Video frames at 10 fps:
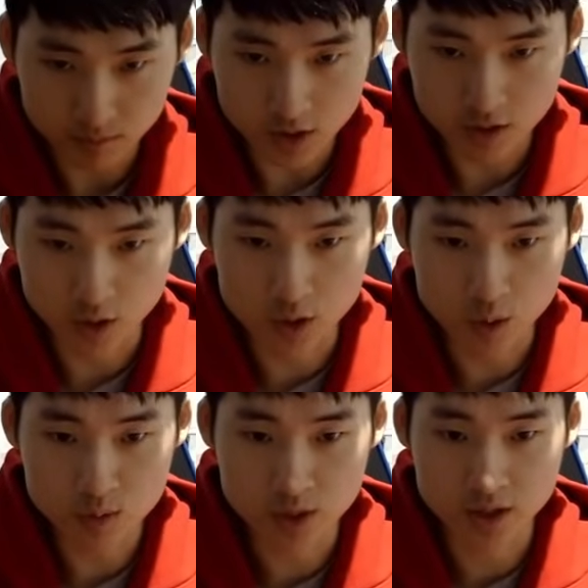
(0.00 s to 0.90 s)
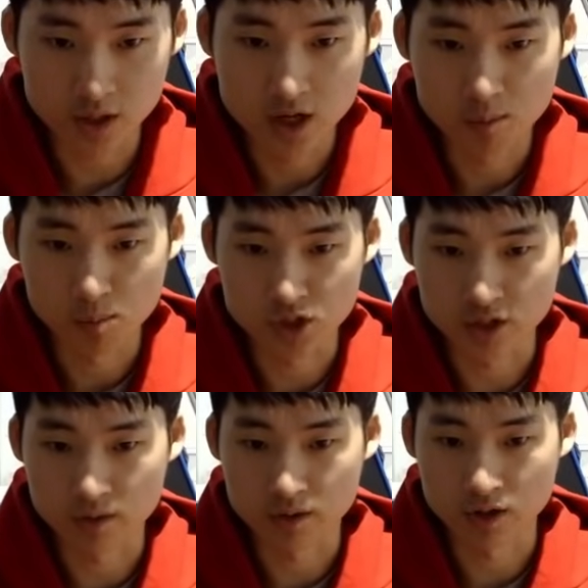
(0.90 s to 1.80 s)
So you always want to
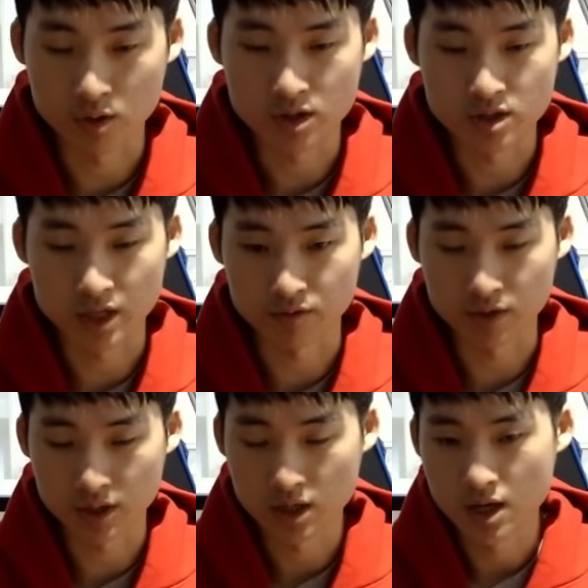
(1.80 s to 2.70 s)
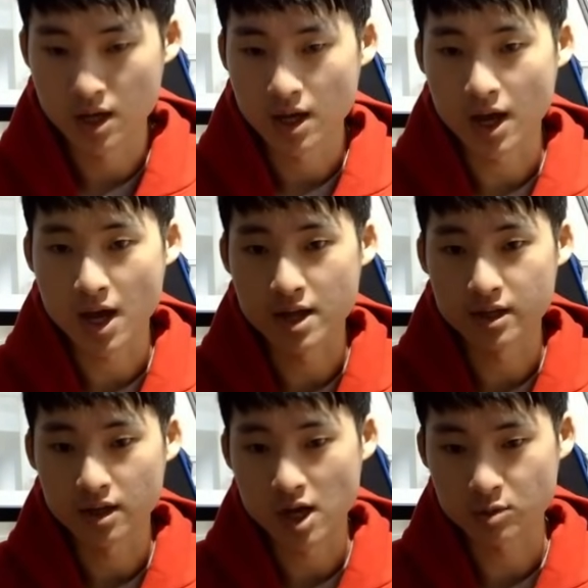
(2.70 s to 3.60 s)
position her safely. And
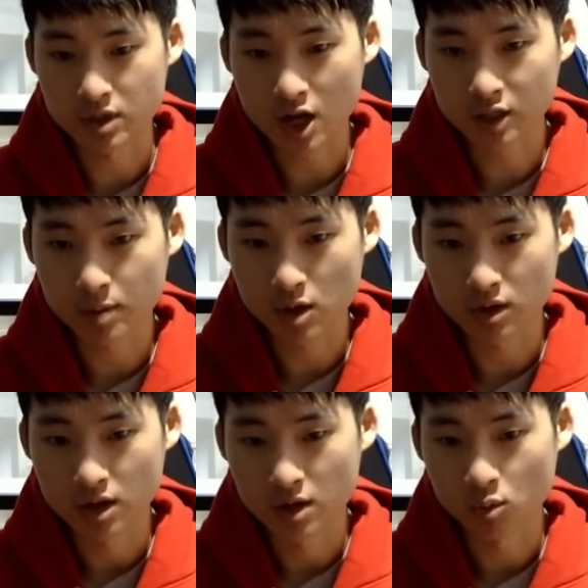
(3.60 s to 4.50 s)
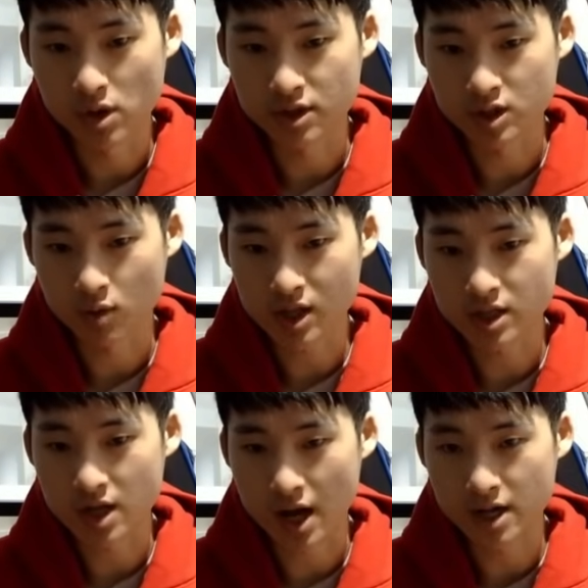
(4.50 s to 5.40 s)
as we talked about, when this Aurelia
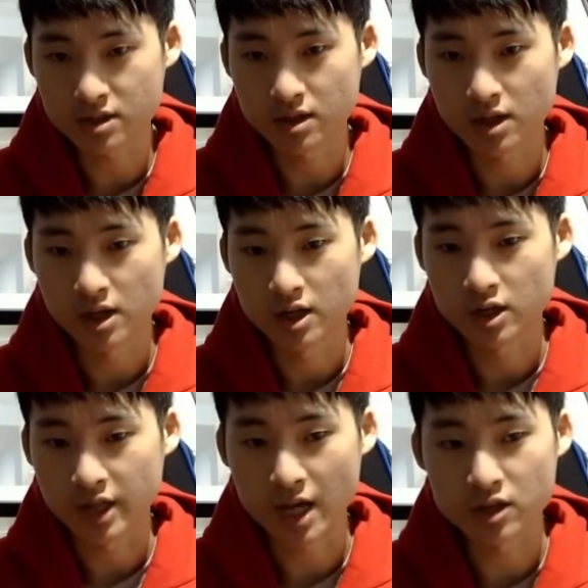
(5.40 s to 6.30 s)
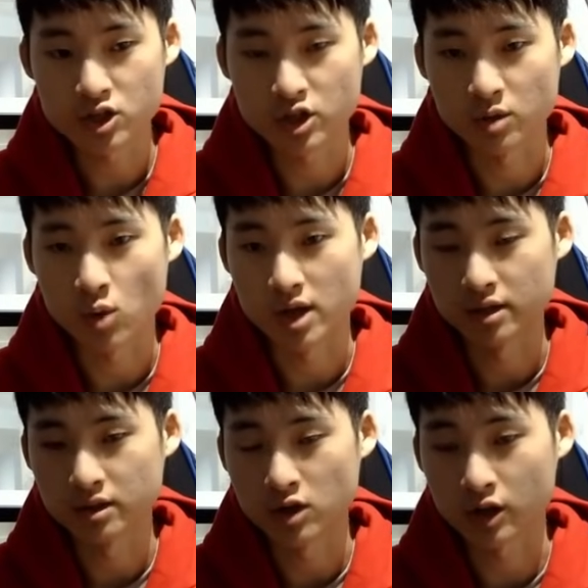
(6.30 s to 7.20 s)
dies, Caitlyn should what?
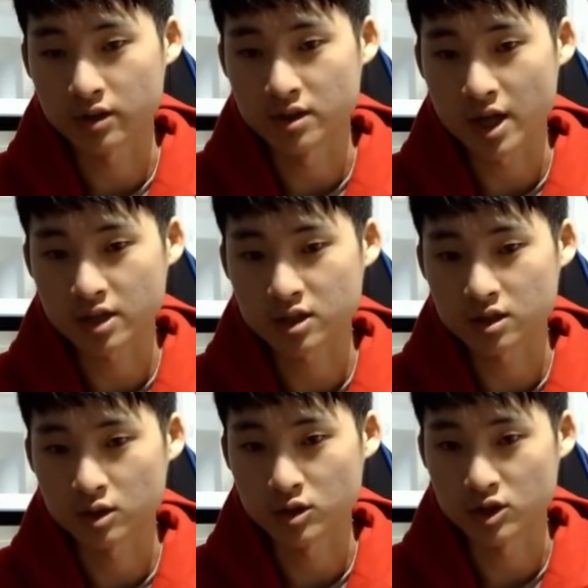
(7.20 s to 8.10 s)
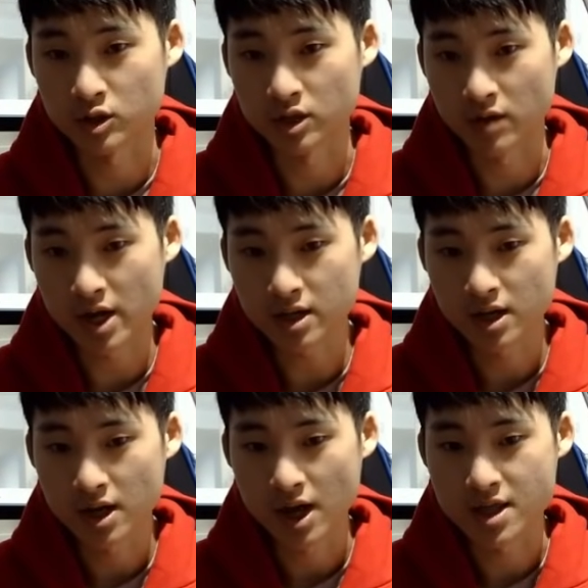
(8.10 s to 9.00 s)
Target the next closest unit, right?
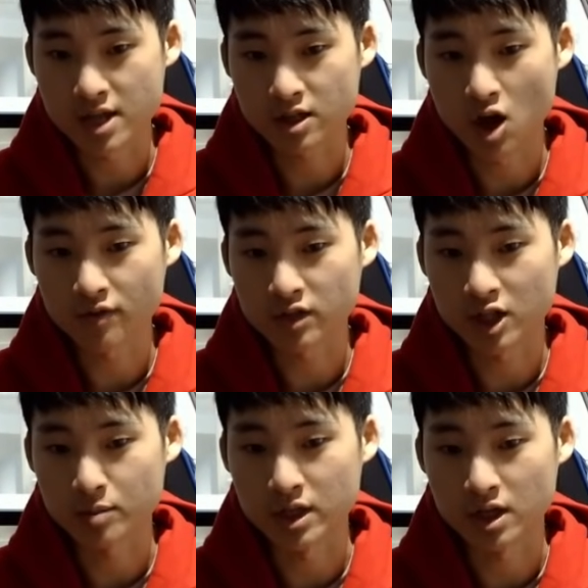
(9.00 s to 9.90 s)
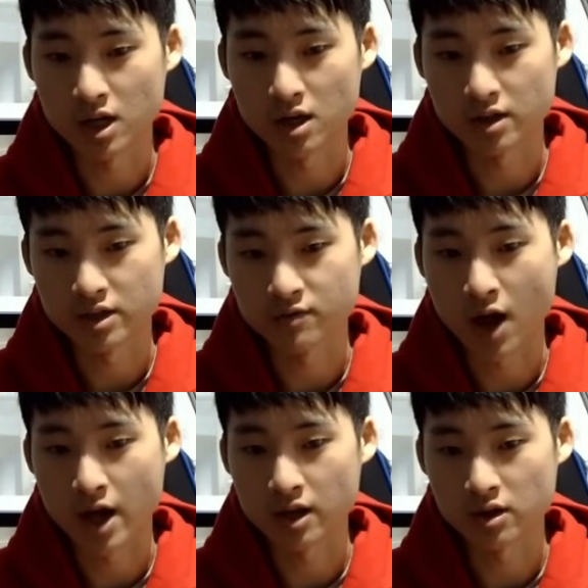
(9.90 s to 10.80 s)
And that's often going to be this
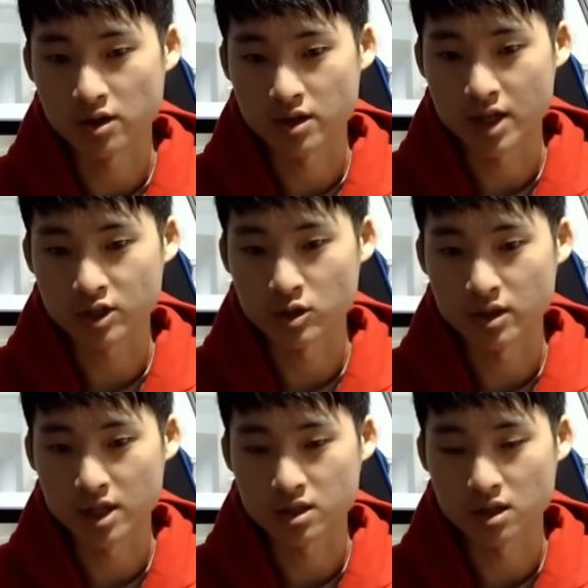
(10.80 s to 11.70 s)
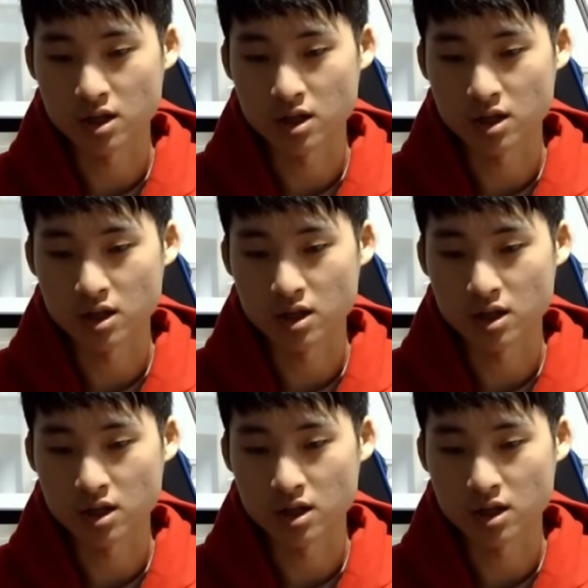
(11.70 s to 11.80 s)
Vi, or the next unit that's